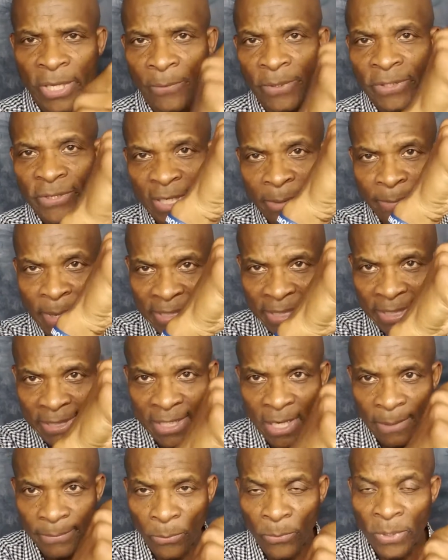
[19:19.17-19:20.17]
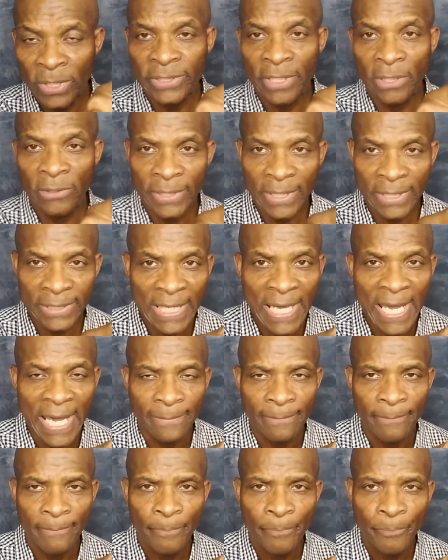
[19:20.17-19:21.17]
We're trying to make this W. We're still in this line.
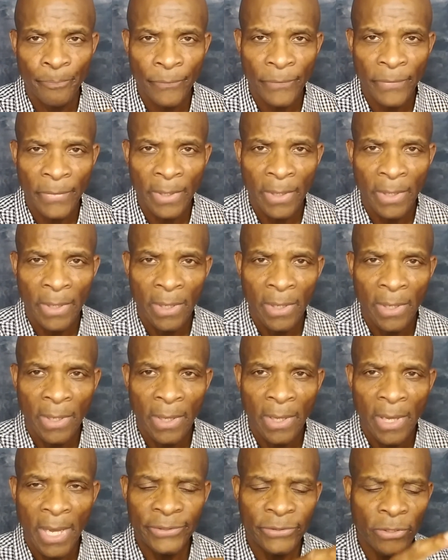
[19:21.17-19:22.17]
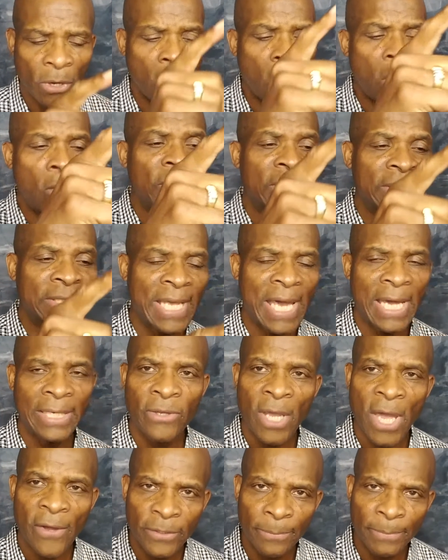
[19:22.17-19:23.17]
And so on this line, you
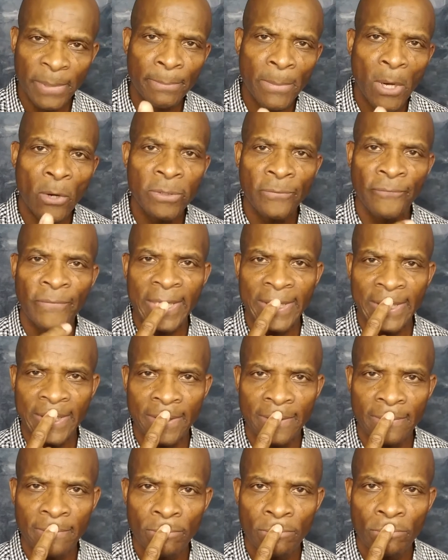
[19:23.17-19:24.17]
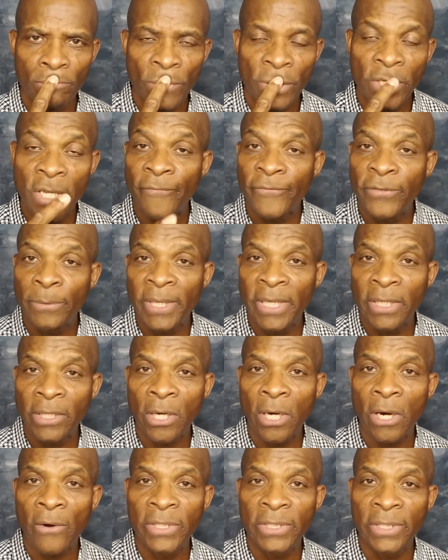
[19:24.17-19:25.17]
have to be motivating. You have to be
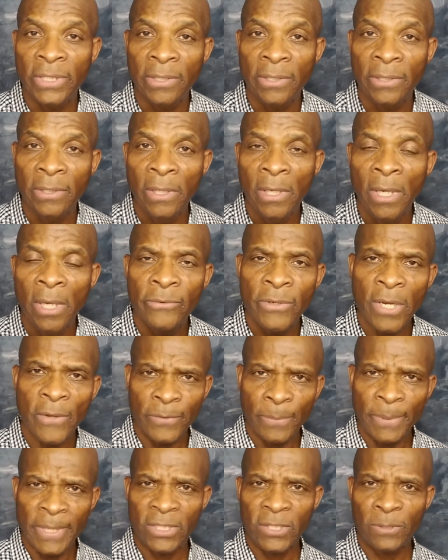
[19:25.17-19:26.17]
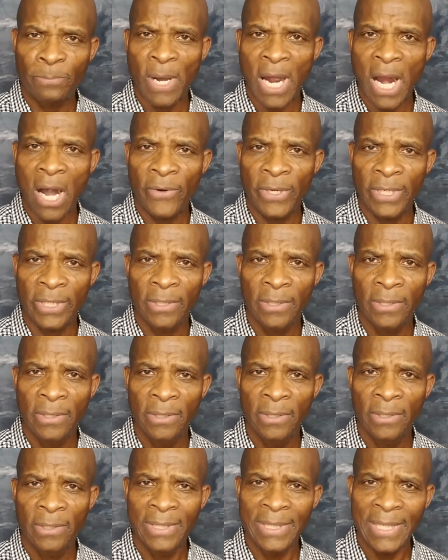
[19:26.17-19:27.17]
encouraging. You have to be inspiring.
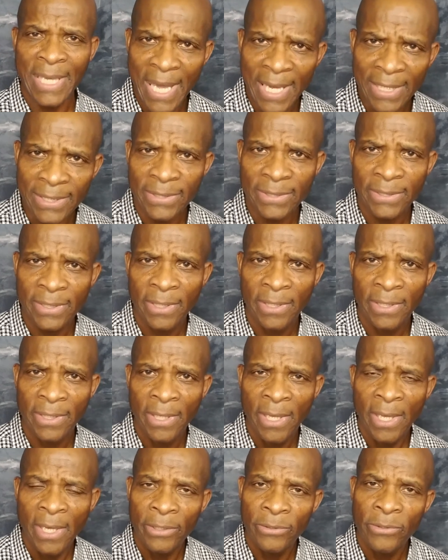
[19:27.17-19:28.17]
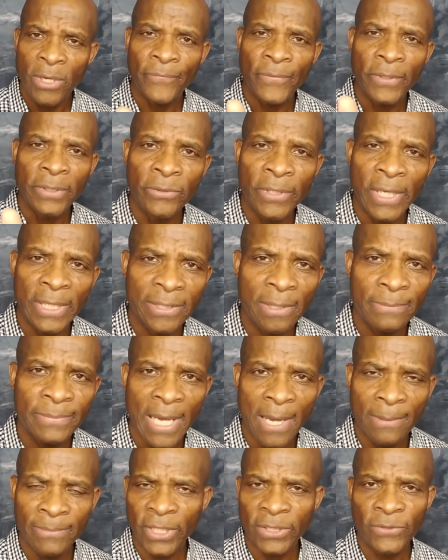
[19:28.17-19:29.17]
Yes. You have to do that
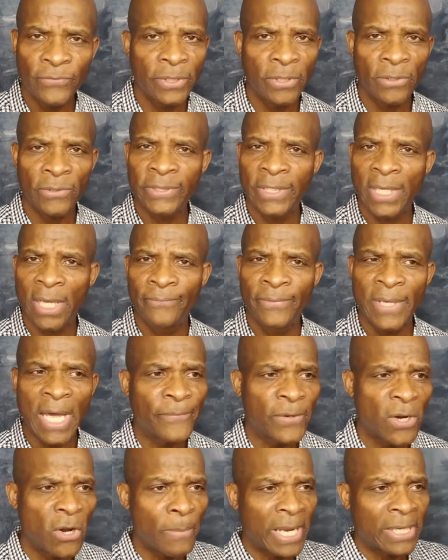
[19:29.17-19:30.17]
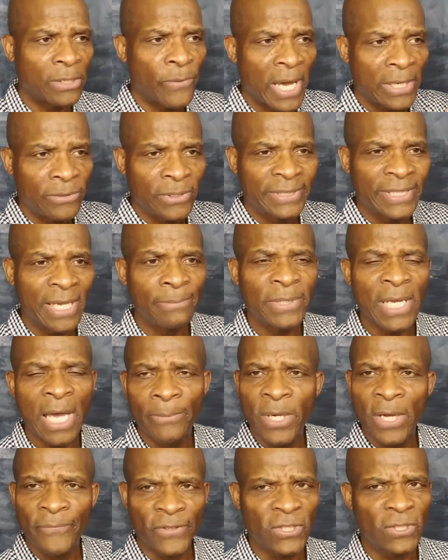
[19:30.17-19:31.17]
sometimes just for yourself, not for everybody around you. Sometimes
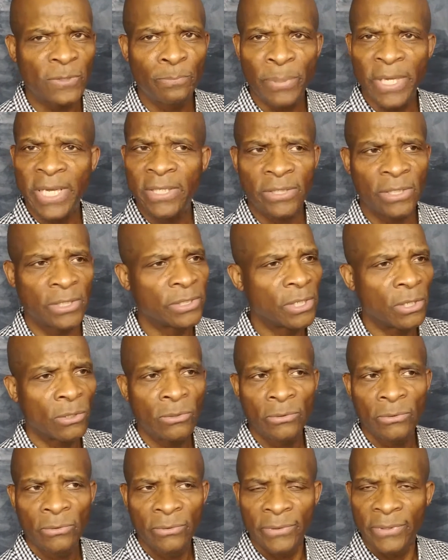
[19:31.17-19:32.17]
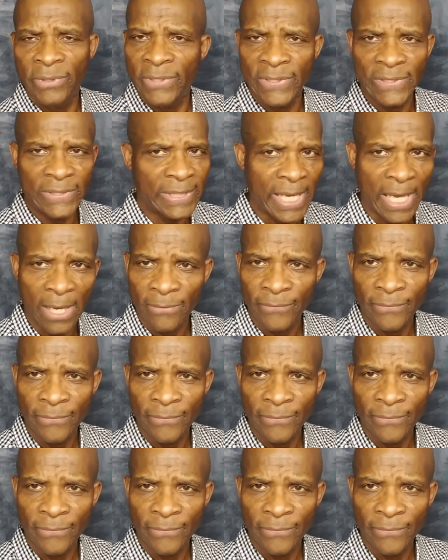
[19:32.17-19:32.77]
you have to speak to yourself.